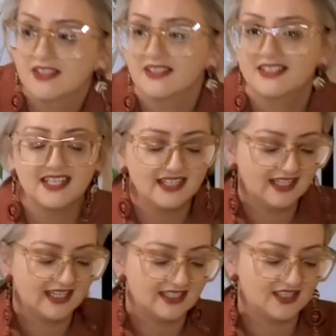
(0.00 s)
Done it
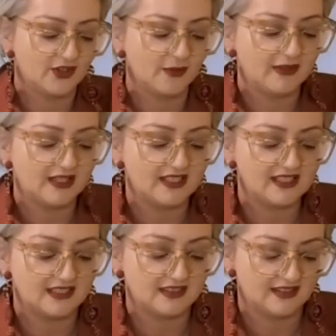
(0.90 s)
again. Sorry about that.
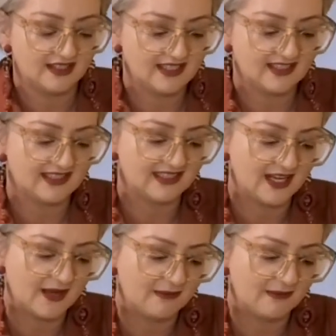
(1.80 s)
That's a slab.